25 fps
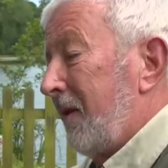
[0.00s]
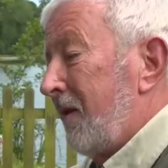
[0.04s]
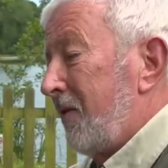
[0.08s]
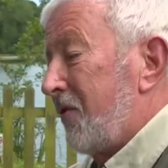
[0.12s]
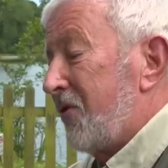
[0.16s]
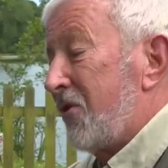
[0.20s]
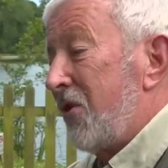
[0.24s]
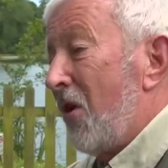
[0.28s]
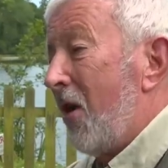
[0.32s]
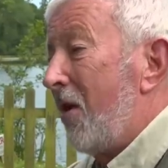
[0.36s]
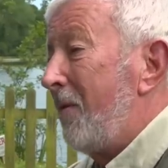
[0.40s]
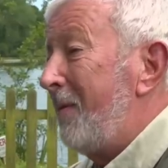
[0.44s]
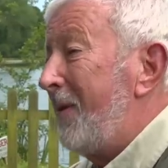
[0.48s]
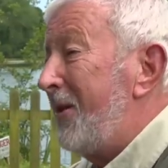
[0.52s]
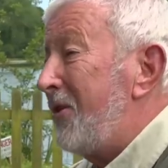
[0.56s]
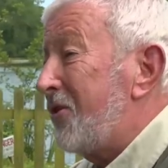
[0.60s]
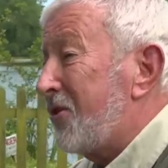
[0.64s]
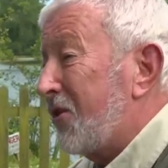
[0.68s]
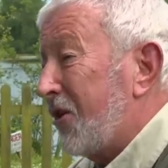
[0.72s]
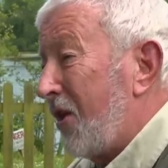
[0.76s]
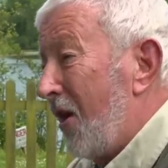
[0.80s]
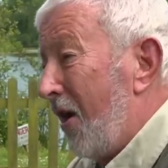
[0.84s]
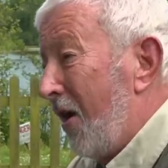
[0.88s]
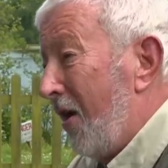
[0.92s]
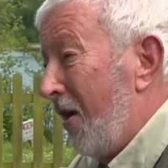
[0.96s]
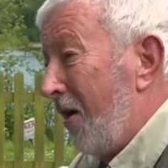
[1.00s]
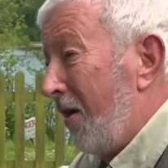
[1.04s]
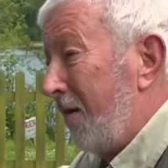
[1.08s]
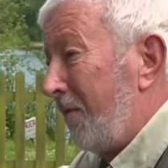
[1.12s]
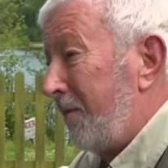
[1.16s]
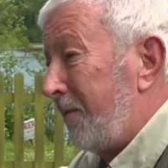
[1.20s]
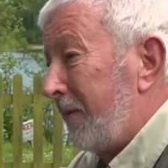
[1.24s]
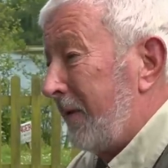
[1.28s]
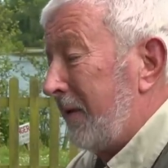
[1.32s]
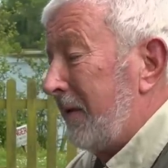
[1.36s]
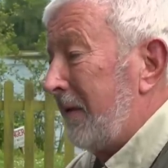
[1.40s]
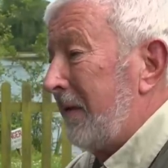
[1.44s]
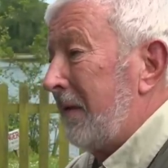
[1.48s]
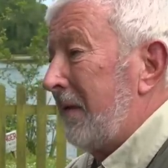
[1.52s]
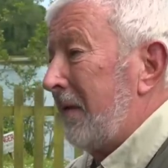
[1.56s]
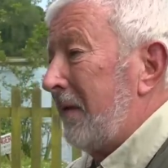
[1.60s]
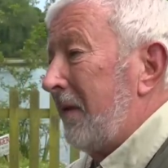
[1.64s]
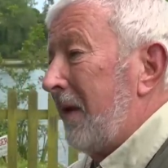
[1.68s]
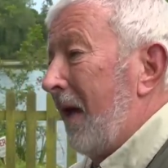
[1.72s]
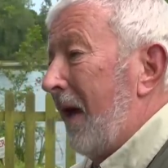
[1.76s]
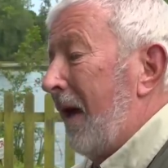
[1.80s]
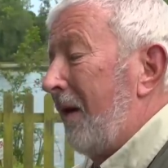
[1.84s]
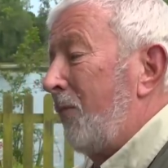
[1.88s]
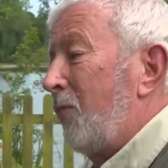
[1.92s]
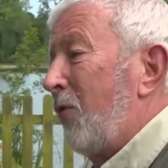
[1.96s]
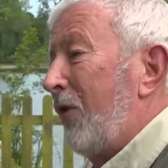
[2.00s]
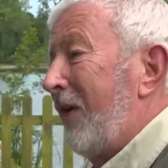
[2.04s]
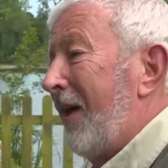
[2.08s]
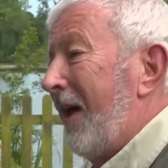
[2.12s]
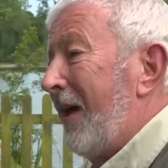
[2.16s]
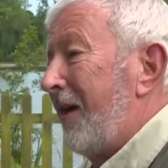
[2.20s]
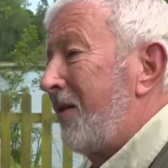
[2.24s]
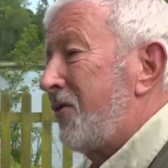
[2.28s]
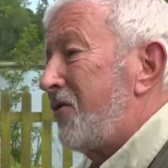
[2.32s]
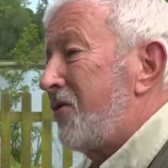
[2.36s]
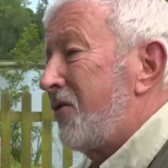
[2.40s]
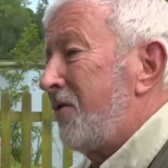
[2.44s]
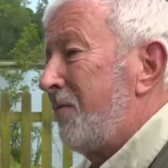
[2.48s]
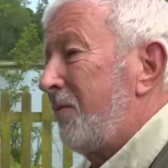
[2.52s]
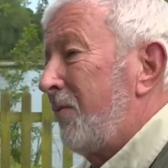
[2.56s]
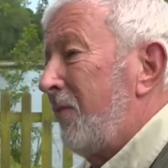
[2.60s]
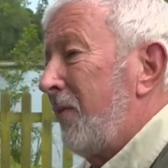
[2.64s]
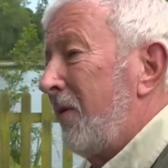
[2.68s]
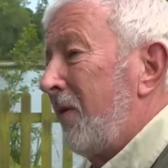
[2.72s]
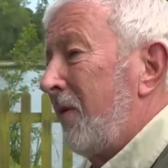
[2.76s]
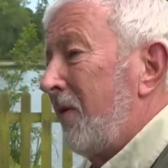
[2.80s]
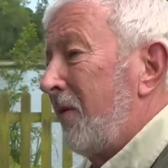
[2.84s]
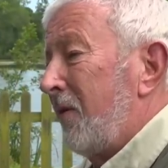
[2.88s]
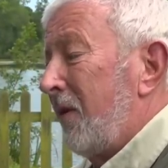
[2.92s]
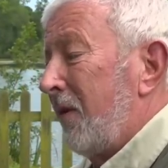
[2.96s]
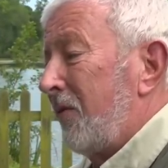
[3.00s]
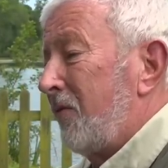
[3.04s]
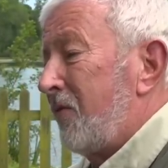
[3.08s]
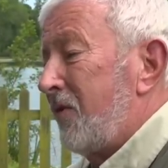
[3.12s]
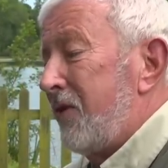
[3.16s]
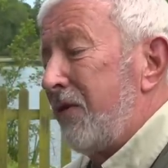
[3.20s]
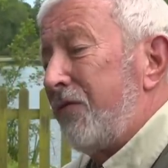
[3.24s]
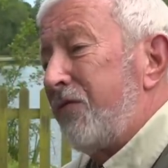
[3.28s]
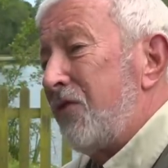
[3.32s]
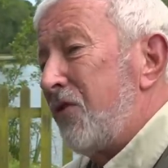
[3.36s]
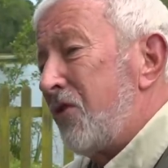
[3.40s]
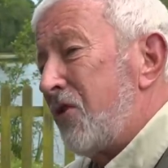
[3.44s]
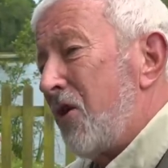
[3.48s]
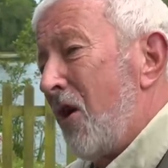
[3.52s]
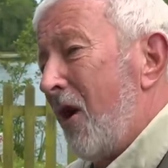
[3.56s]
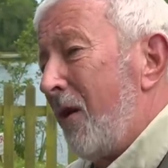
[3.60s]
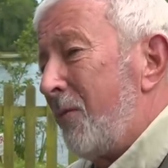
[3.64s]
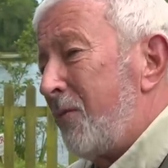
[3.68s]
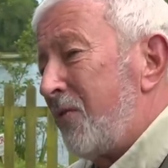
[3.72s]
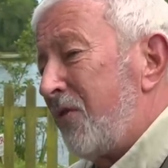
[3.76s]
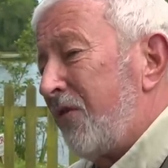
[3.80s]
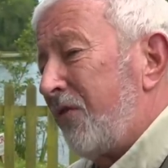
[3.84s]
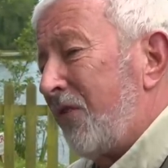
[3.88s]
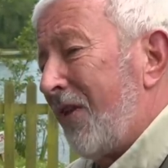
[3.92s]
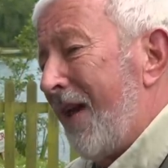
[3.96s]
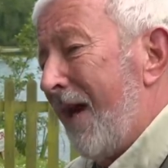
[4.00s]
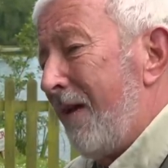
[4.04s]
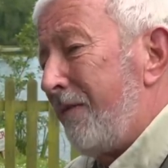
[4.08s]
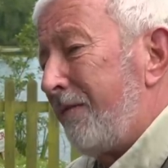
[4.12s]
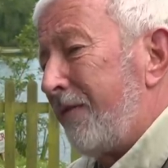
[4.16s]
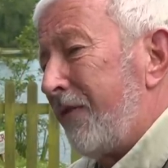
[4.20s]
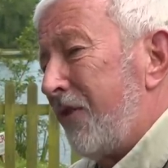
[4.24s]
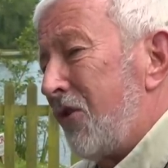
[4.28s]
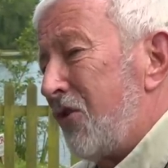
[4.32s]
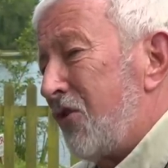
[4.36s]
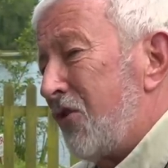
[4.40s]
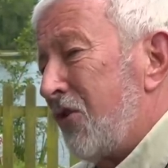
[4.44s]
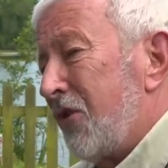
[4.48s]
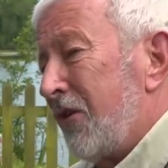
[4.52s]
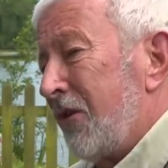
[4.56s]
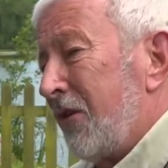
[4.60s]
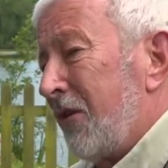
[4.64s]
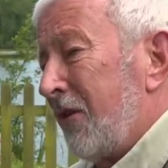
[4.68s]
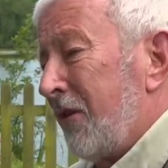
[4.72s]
Siamese carp, and we had some different types of catfish.